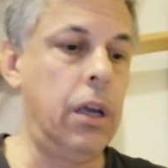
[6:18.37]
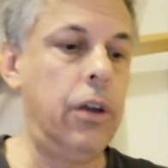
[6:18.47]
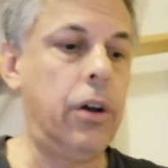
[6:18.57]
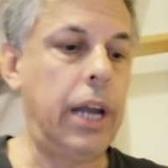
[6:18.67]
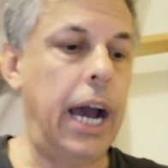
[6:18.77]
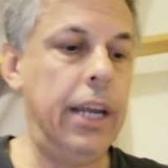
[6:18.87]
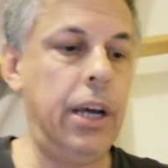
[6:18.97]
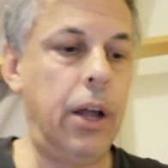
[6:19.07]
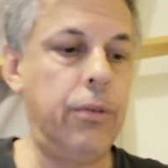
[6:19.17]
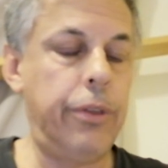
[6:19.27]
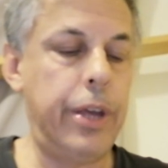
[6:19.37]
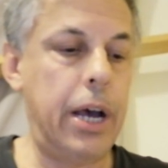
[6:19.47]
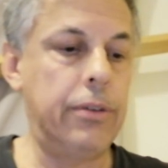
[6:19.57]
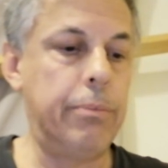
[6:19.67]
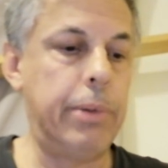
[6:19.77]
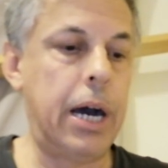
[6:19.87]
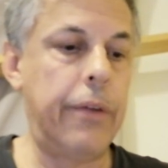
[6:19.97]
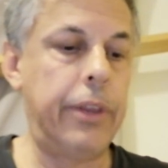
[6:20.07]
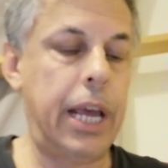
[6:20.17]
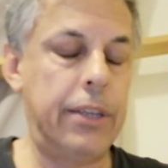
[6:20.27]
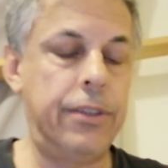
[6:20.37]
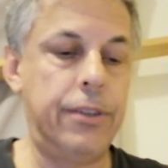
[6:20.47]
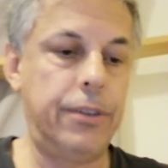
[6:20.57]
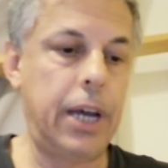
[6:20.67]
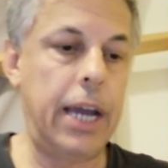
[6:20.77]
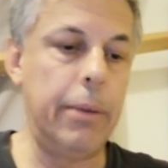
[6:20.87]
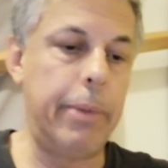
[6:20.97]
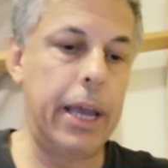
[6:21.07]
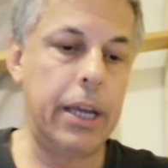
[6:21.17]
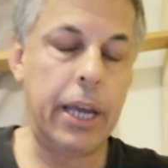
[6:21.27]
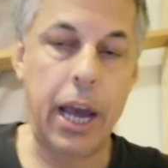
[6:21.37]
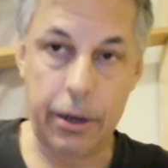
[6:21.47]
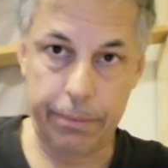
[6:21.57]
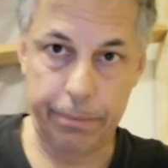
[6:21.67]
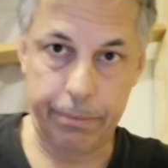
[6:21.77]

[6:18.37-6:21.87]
you've got 800,000 baht that has to stay in the bank account.